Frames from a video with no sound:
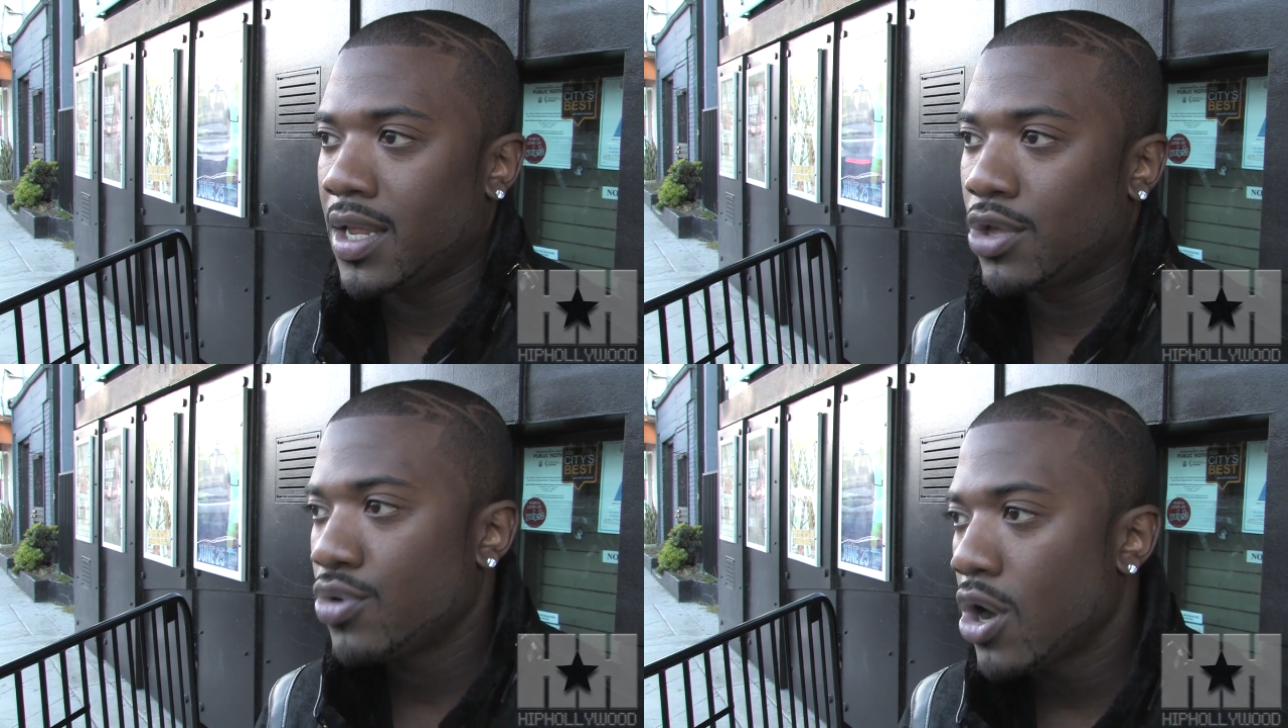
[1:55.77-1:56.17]

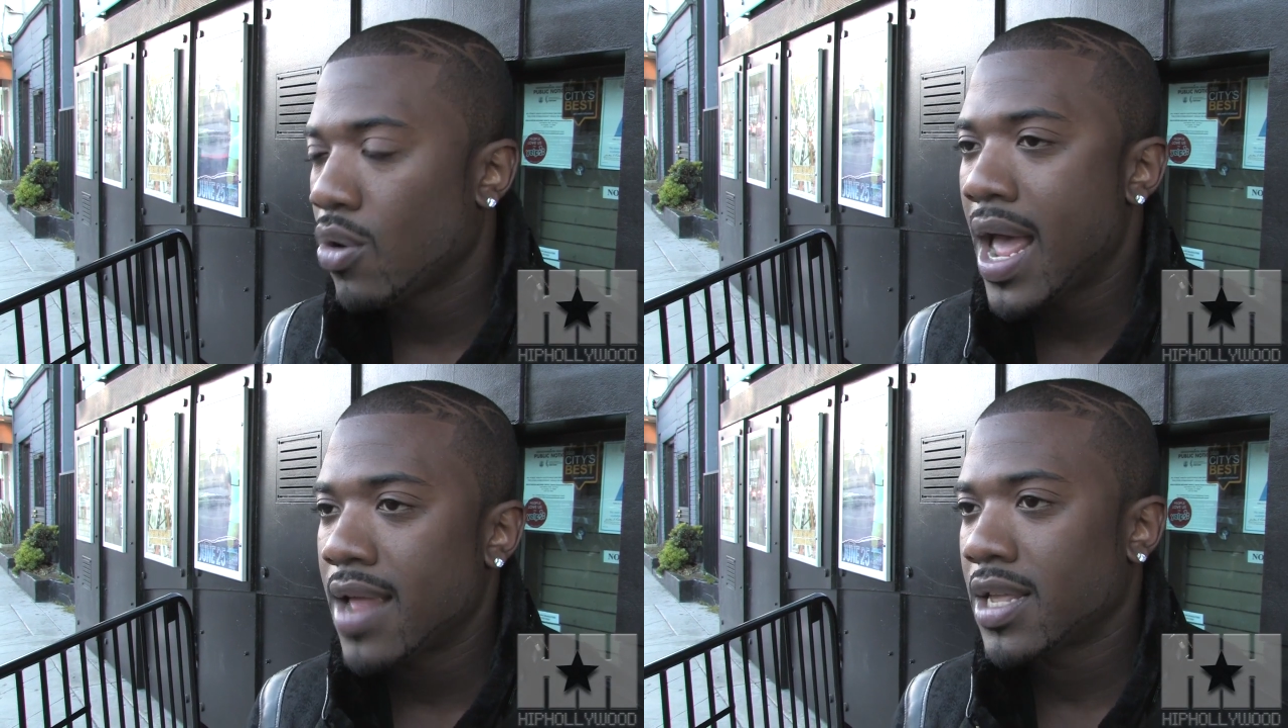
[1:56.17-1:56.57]
and you
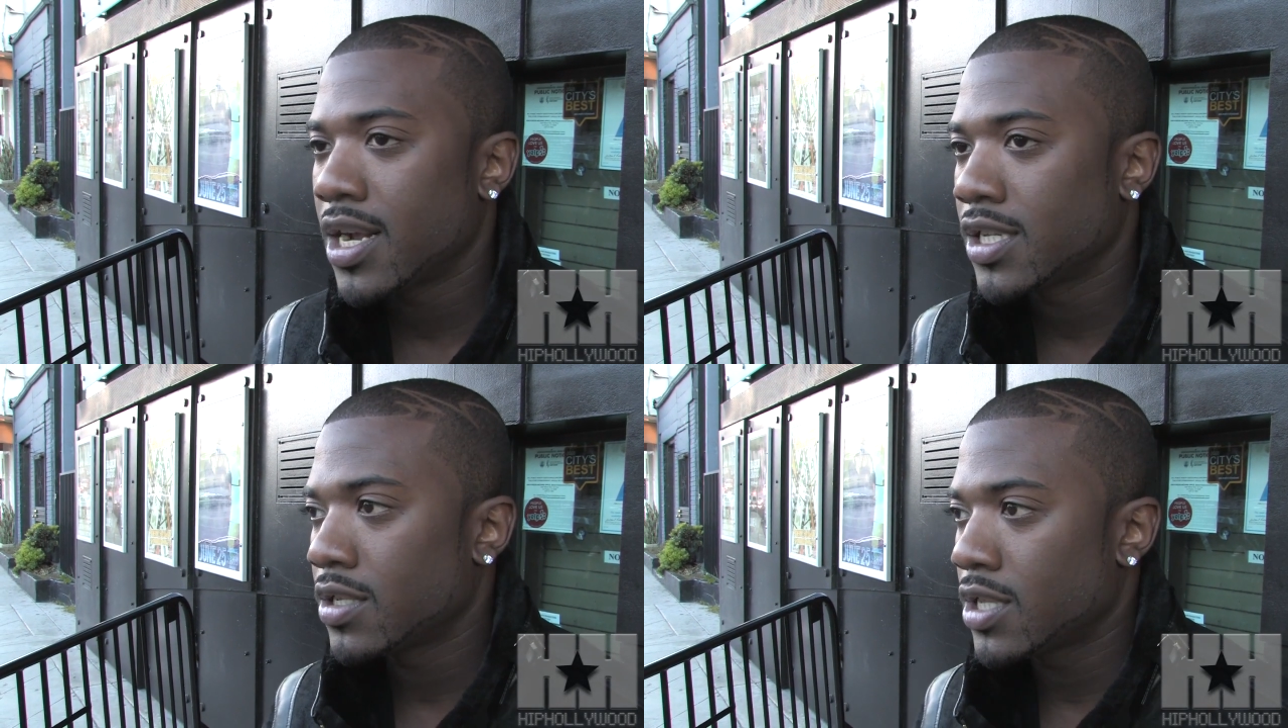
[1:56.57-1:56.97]
know that
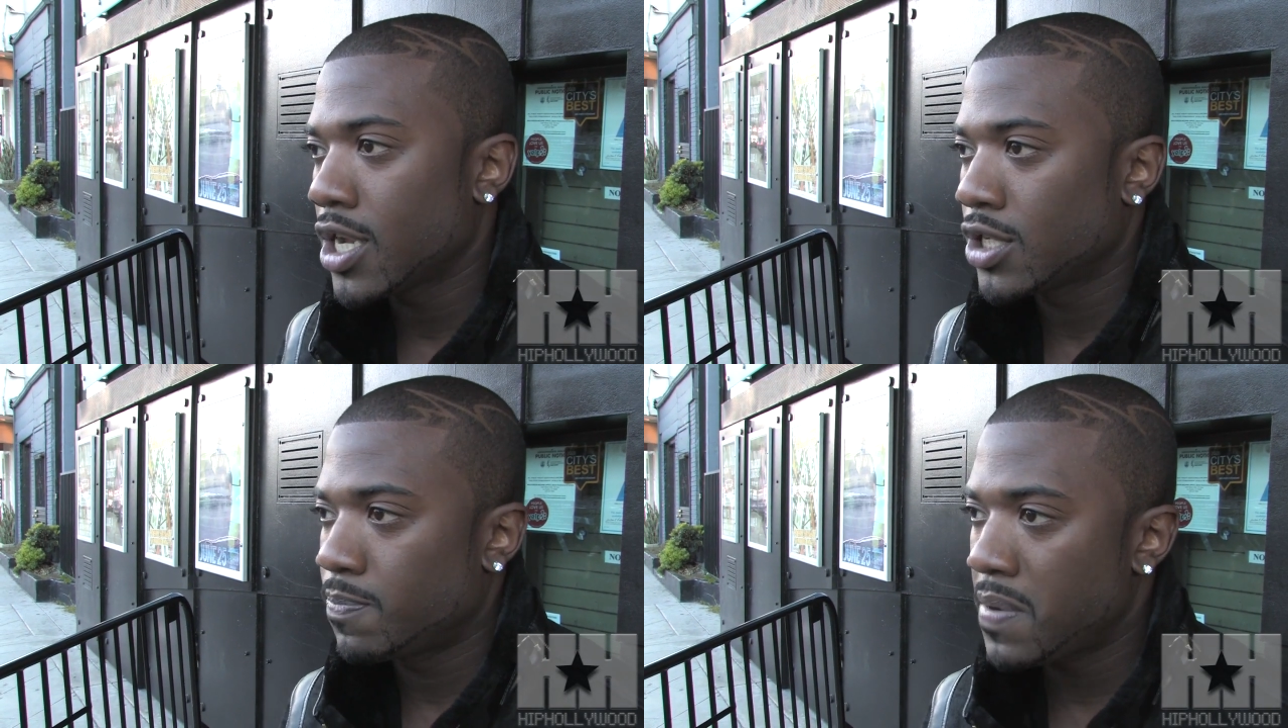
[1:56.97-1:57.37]
there's
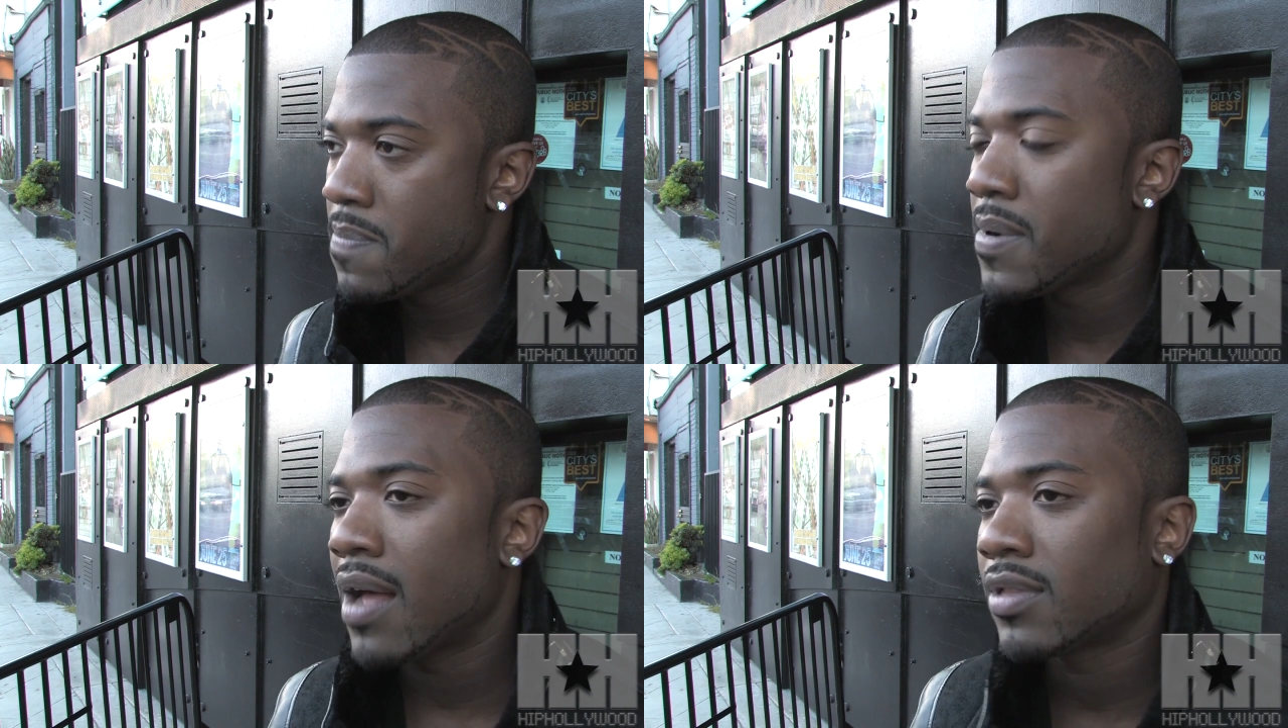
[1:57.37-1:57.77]
there's
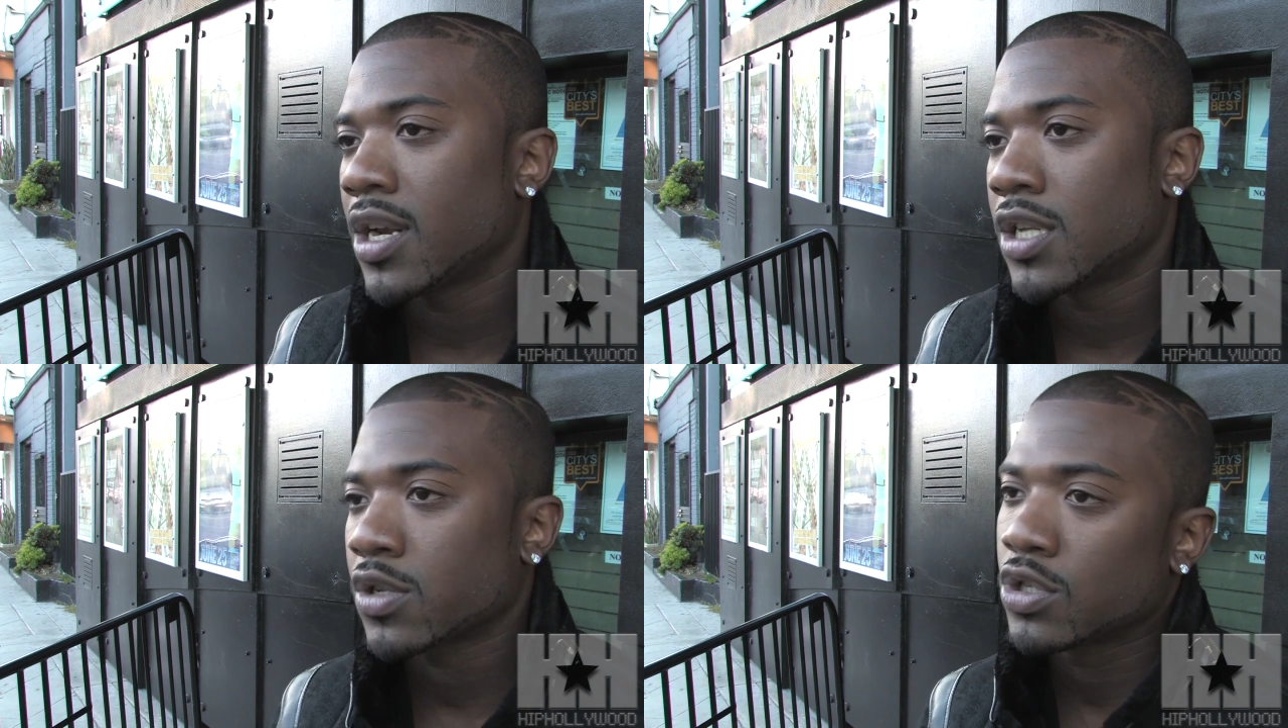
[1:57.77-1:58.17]
people out there
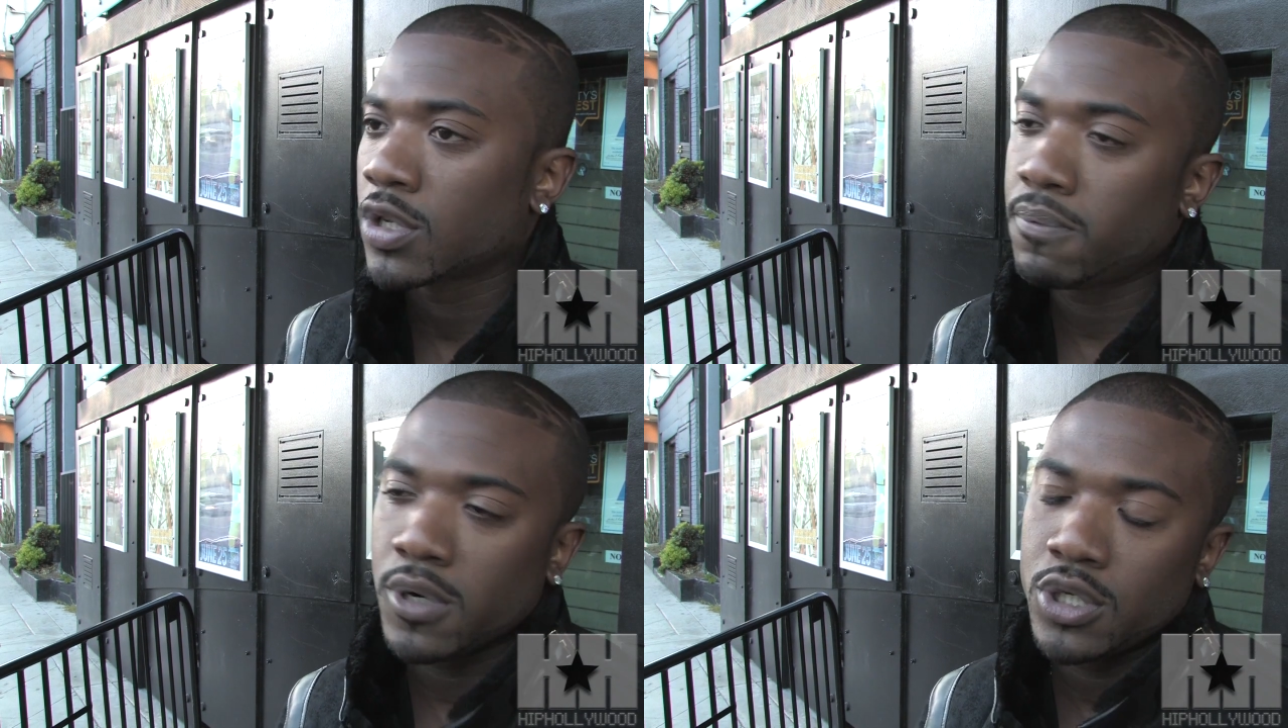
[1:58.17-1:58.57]
that's gonna
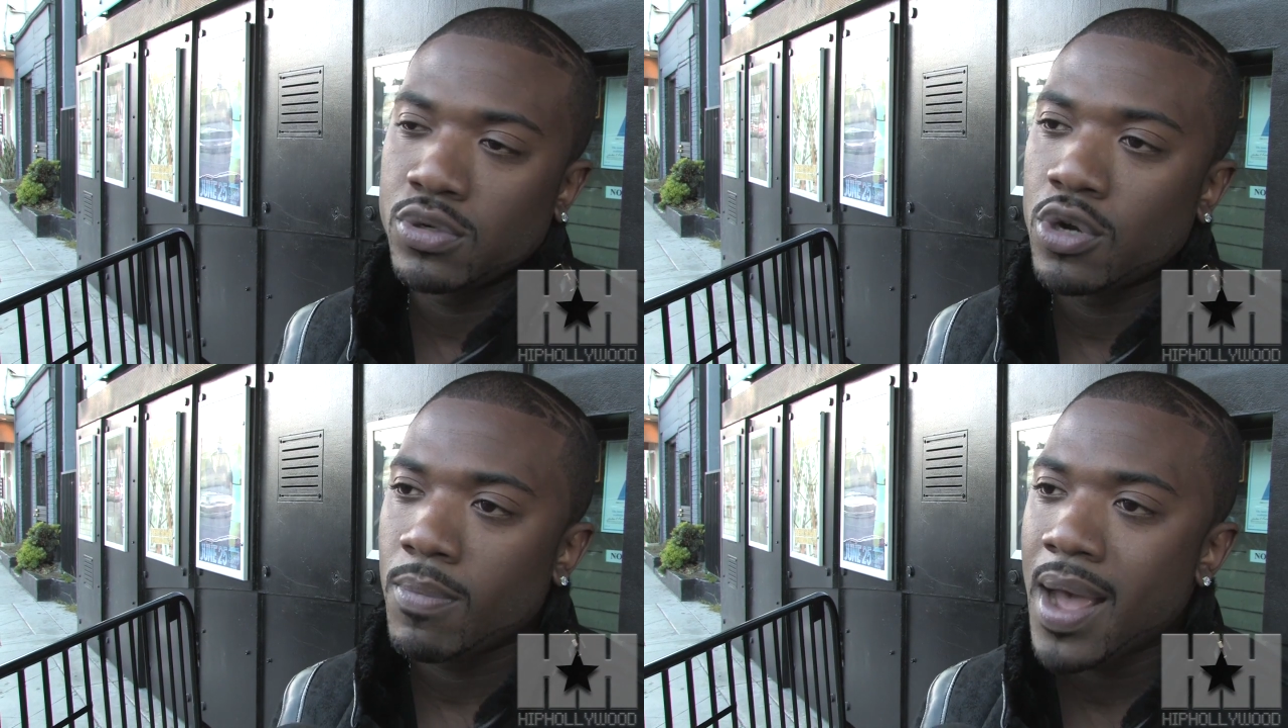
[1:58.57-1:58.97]
support
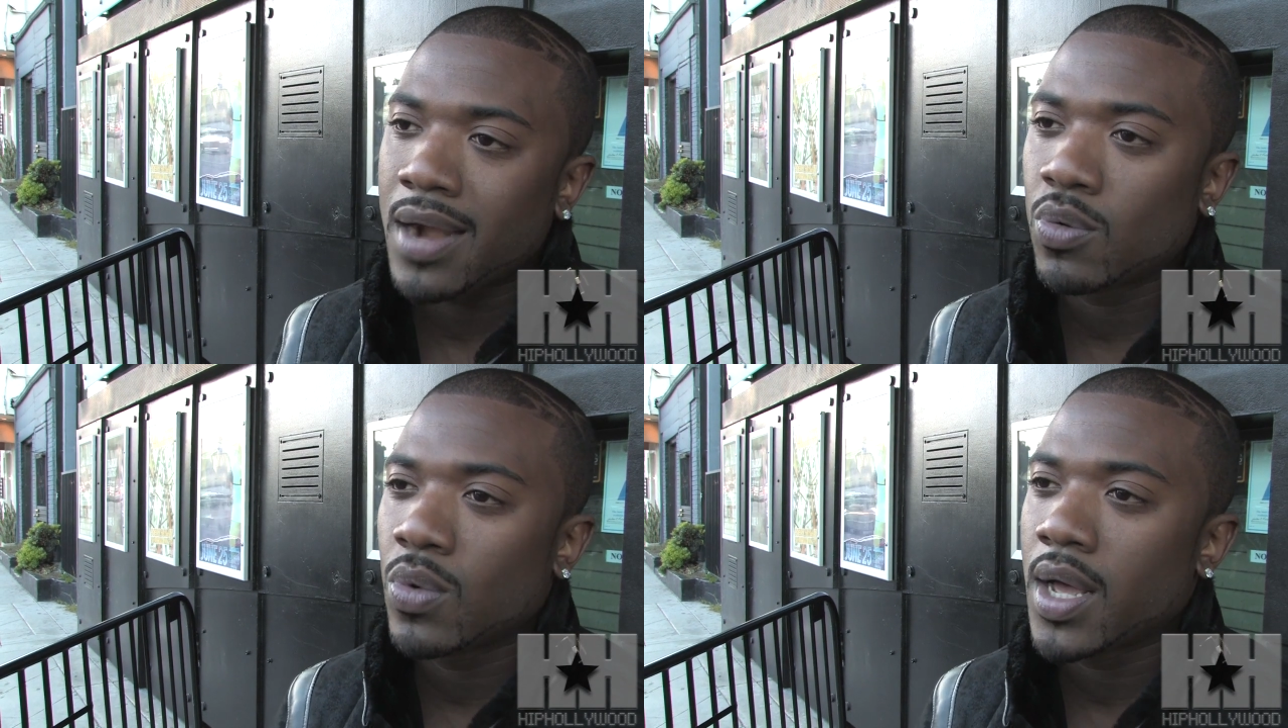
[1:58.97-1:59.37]
you no
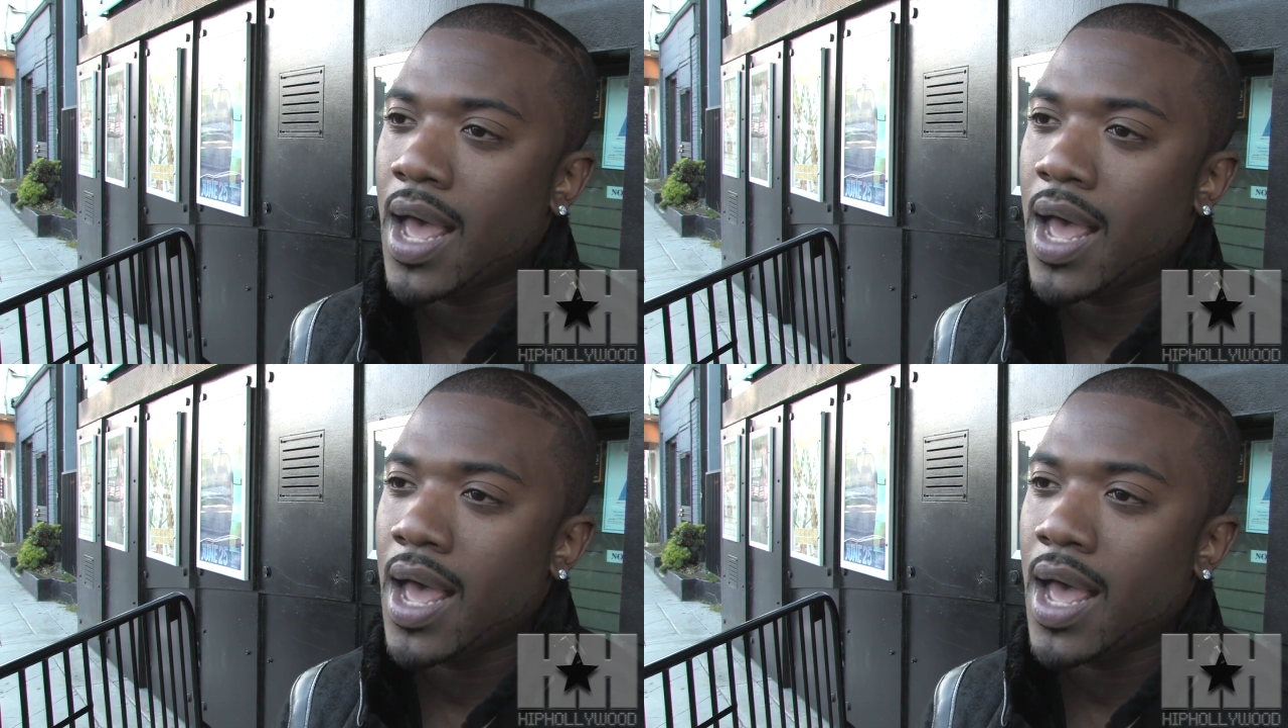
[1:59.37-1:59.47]
matter what